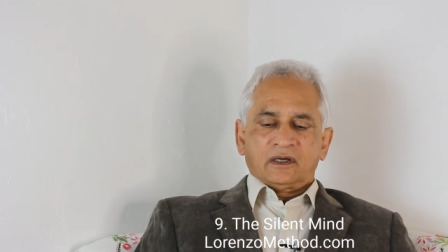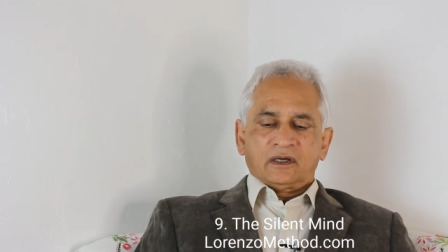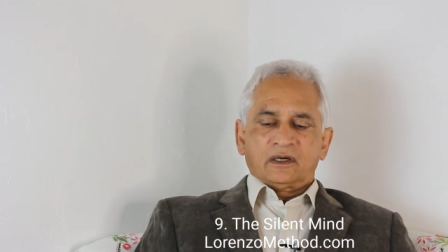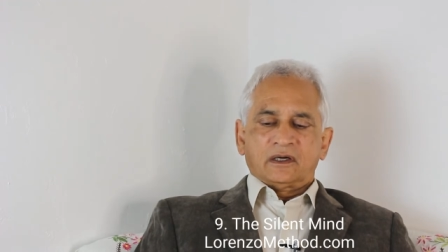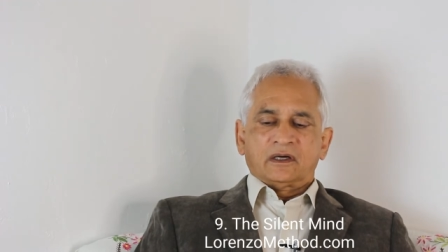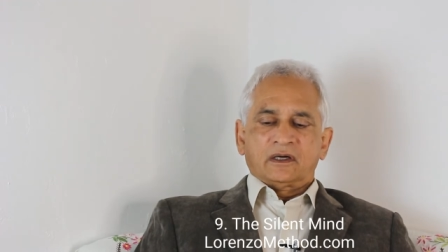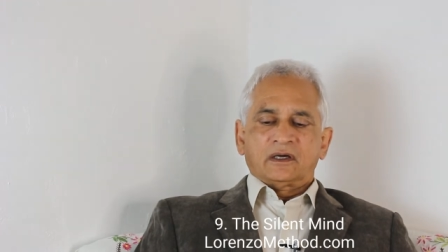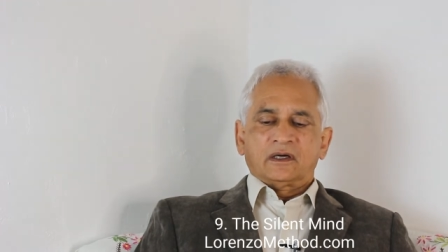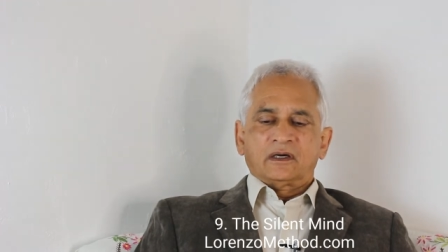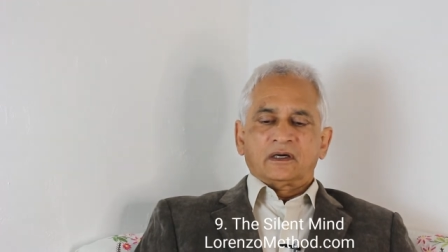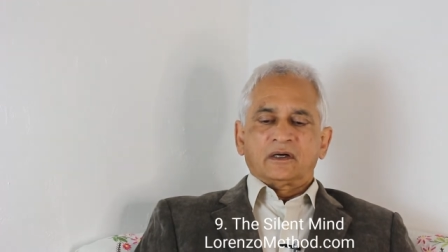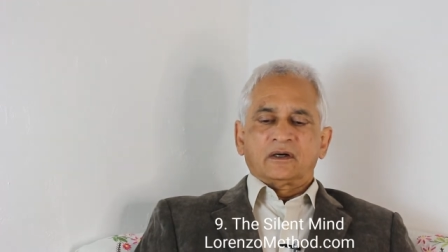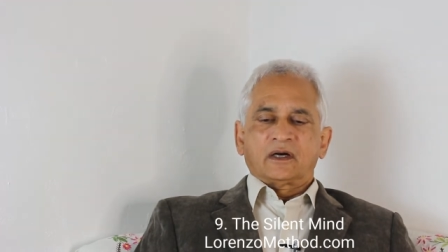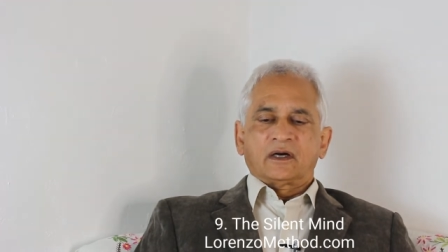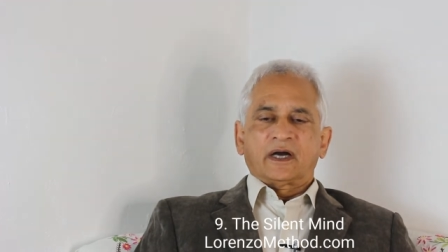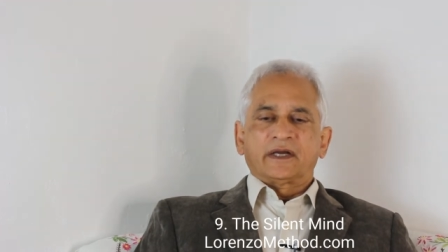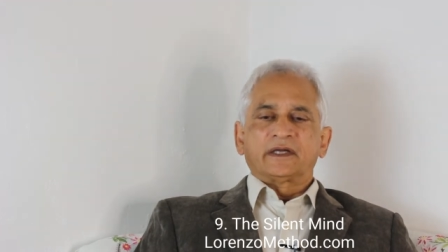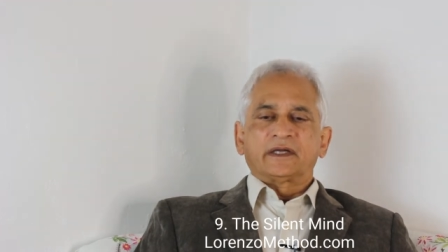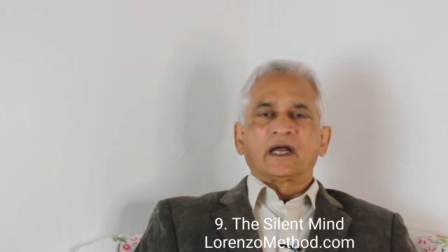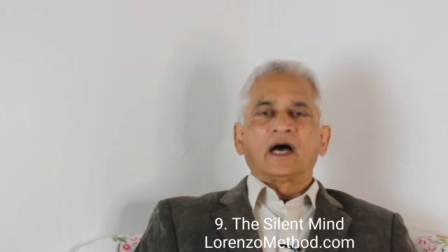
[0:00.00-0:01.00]
uh,
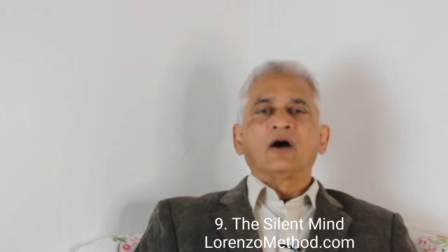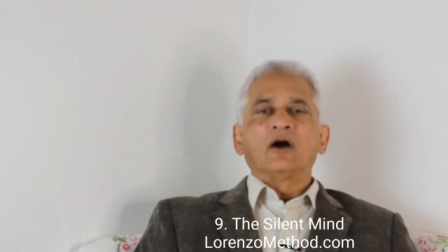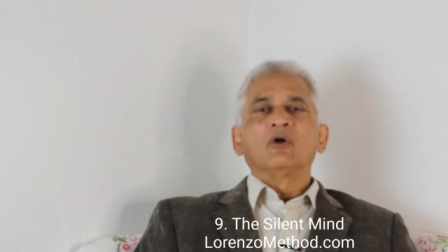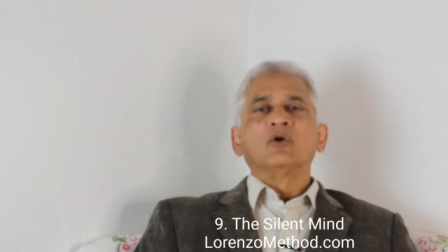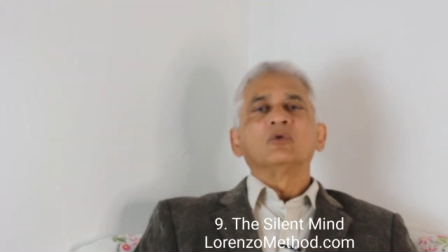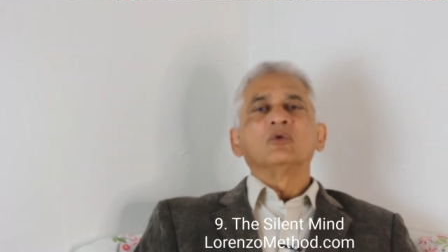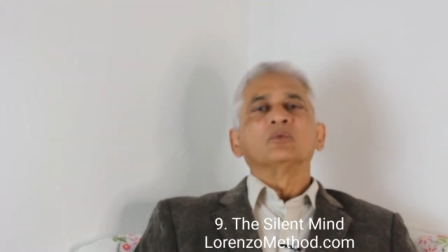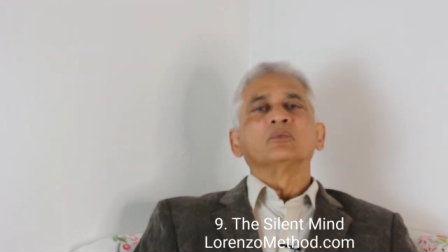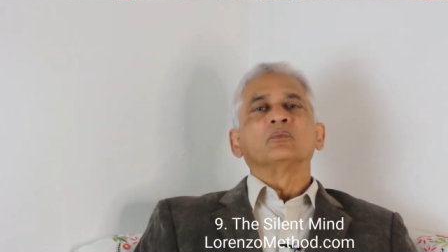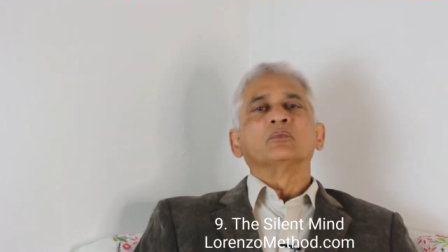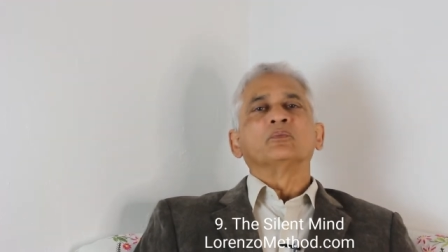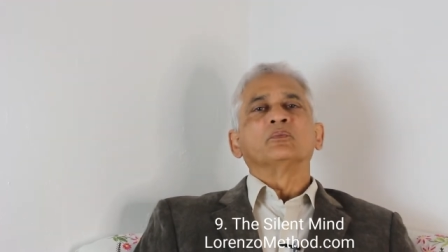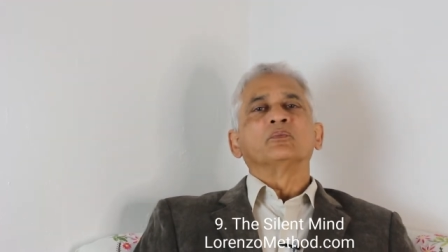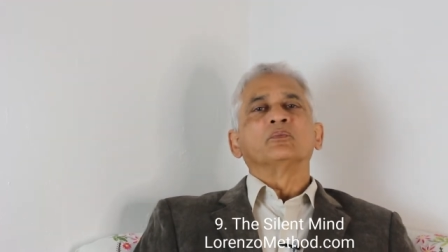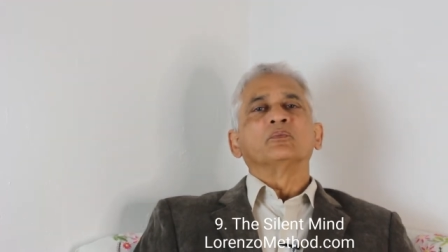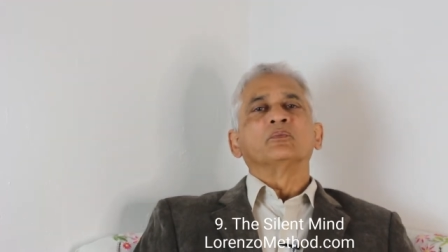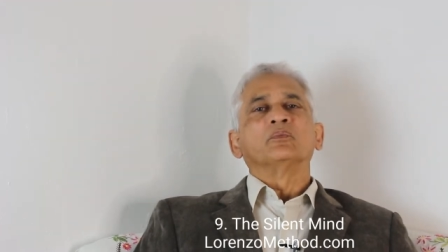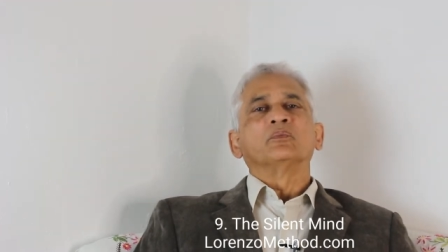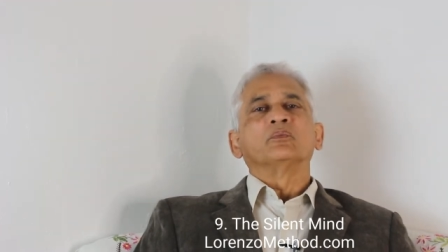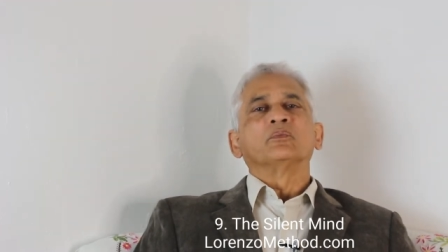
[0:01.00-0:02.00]
I now,
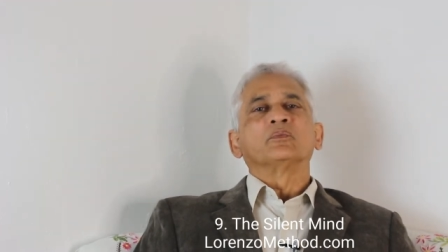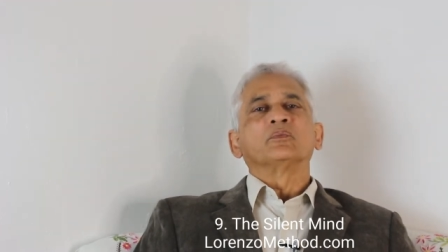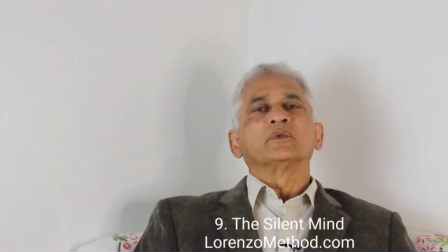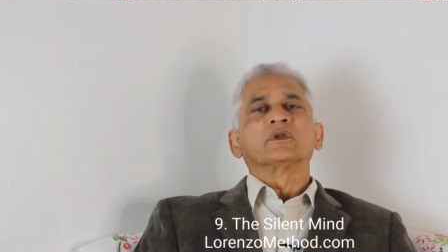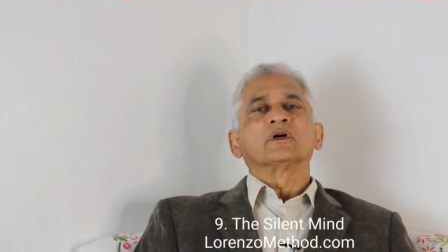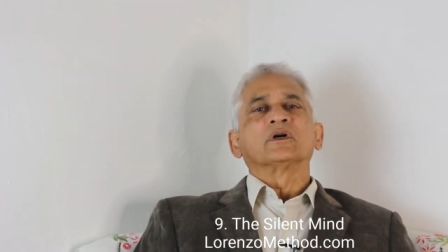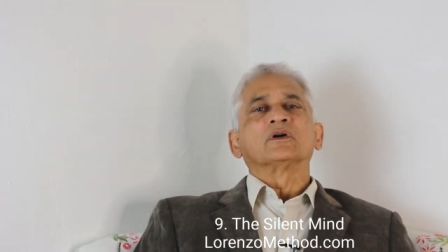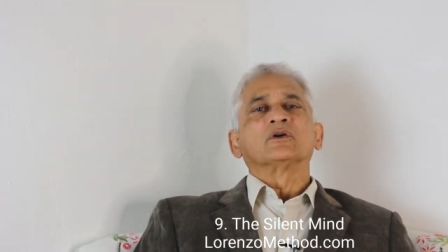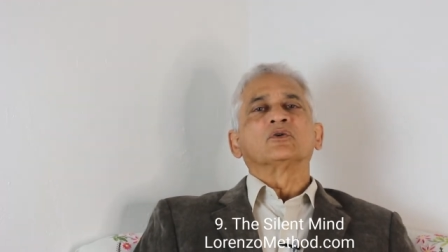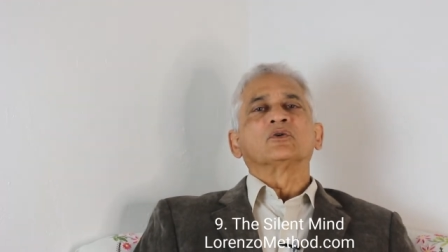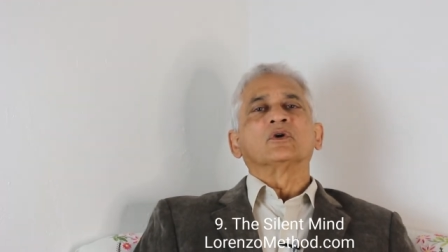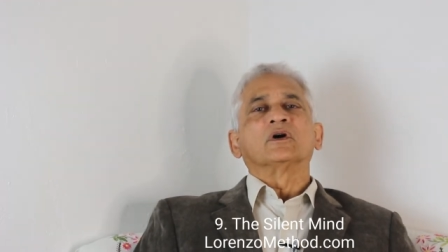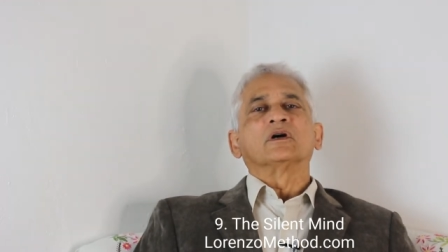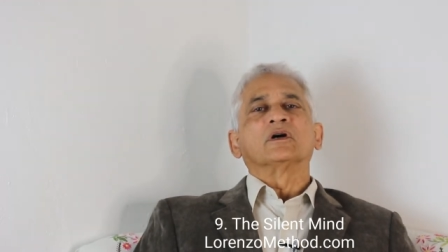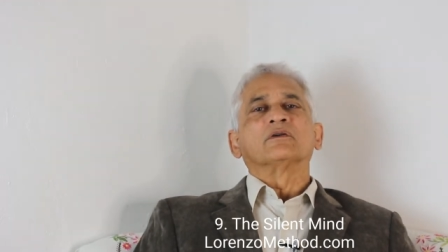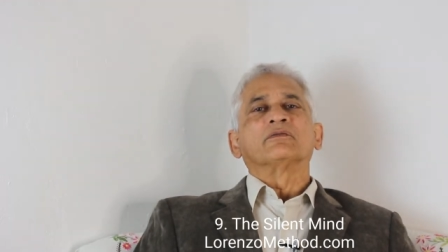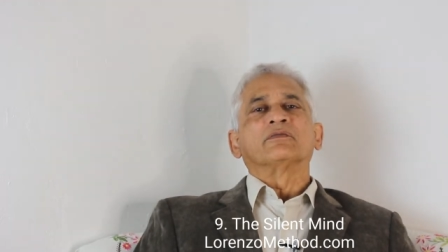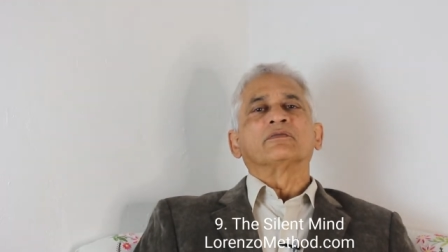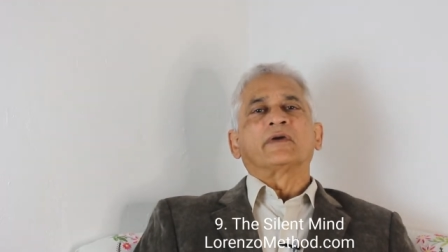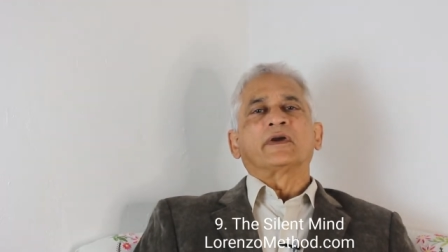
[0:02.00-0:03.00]
mm, the,
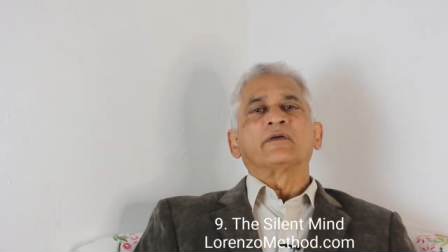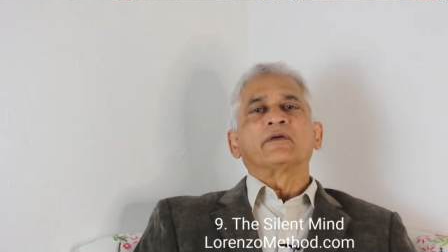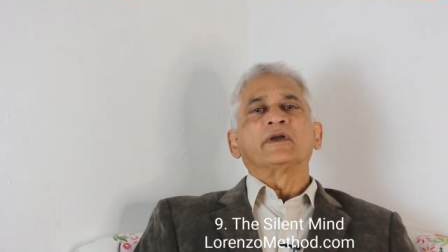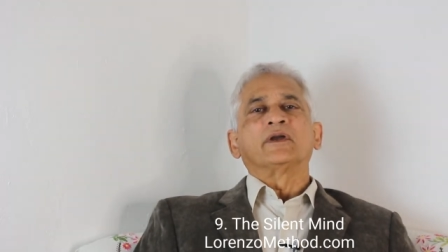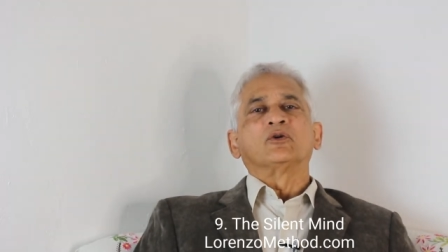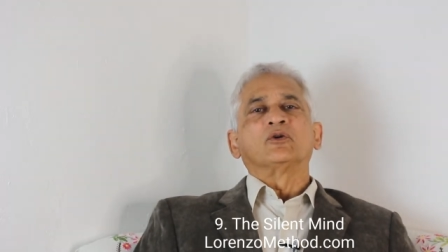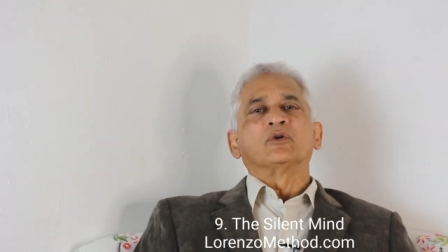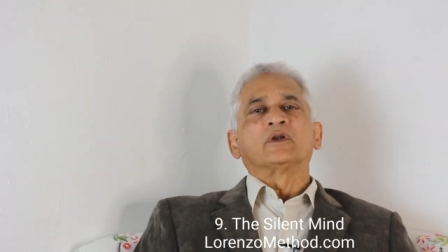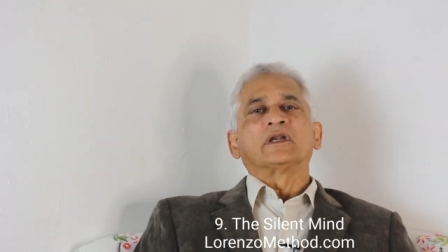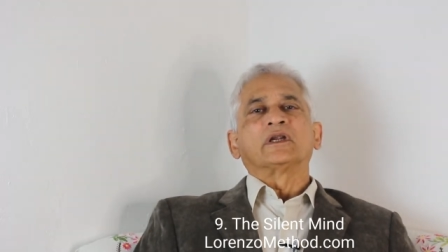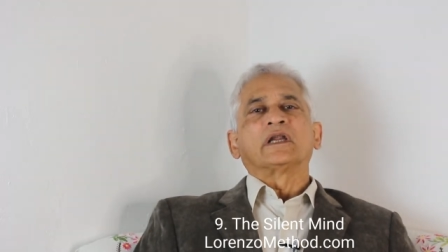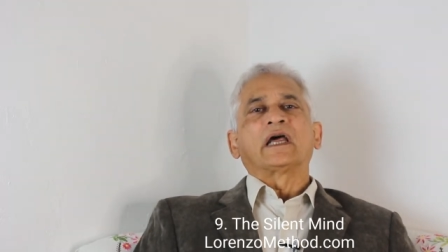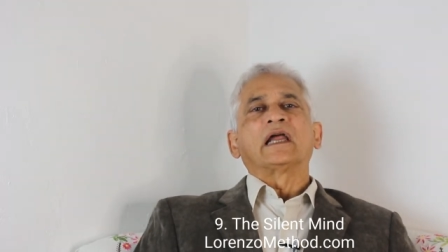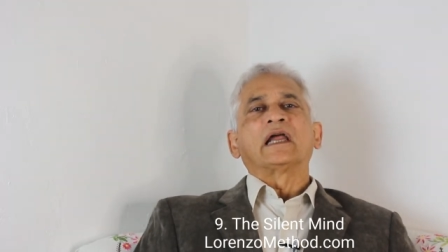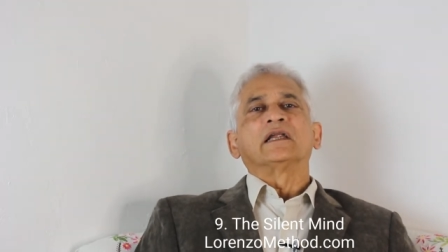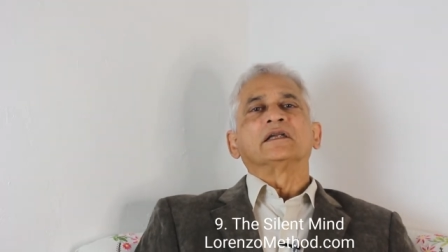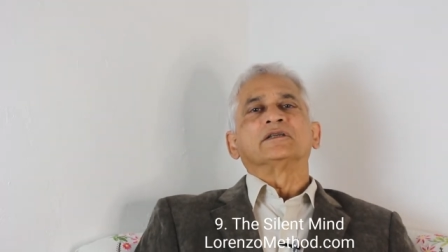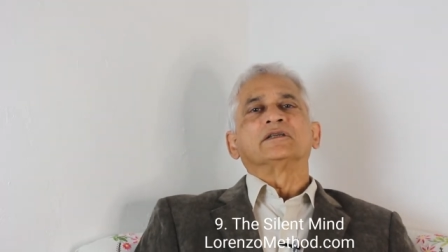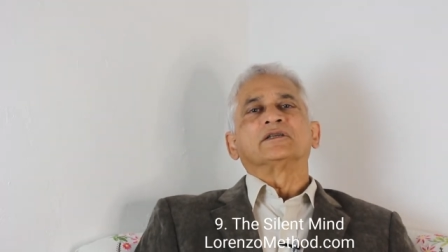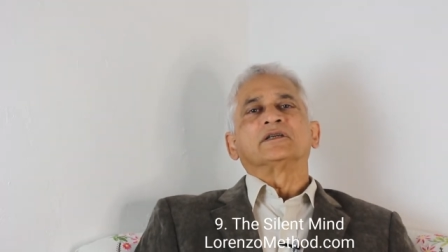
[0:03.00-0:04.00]
a very good
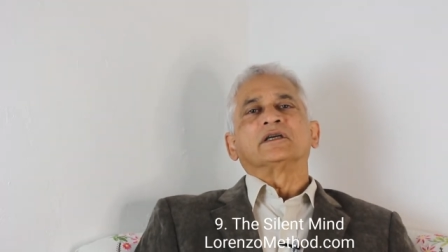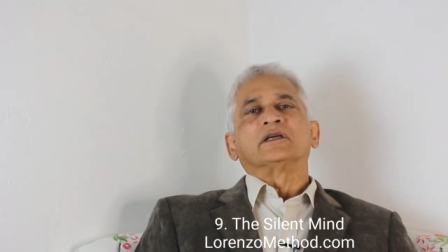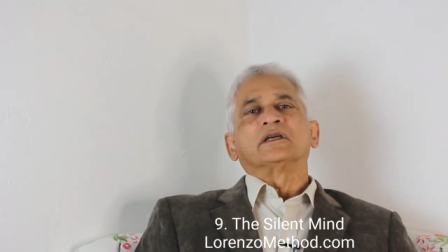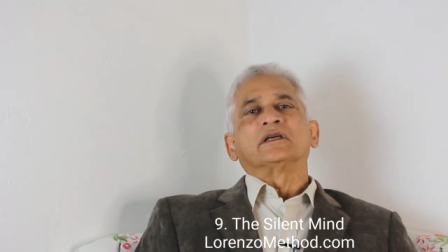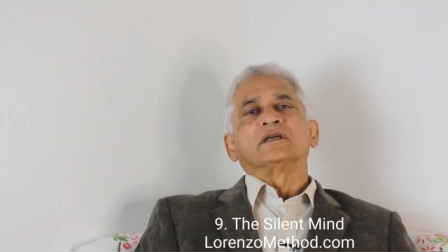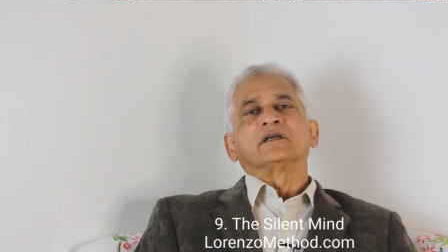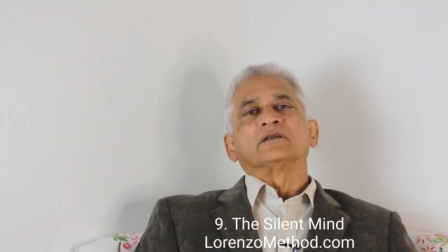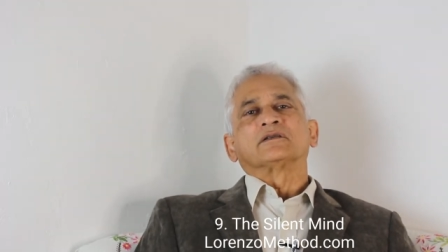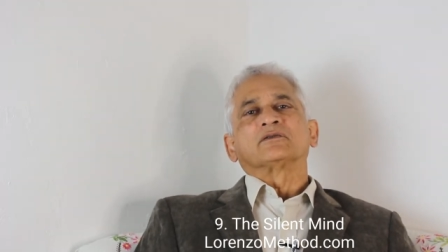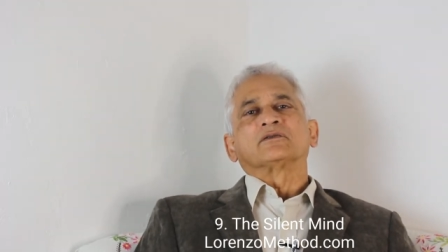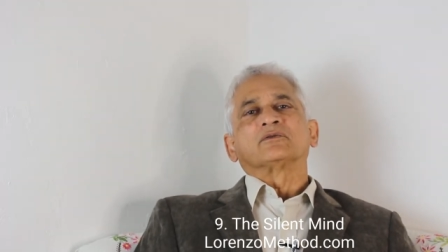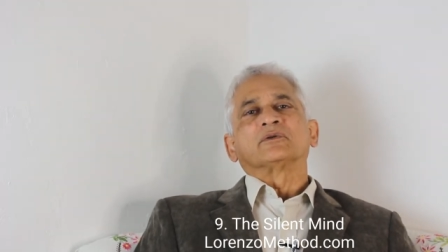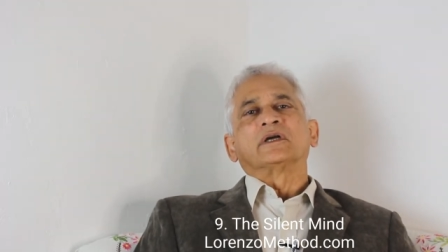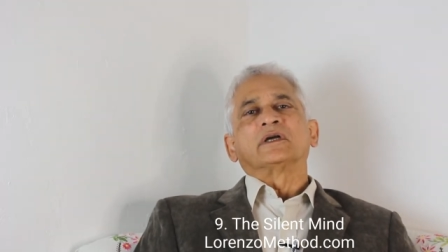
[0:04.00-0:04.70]
analogy is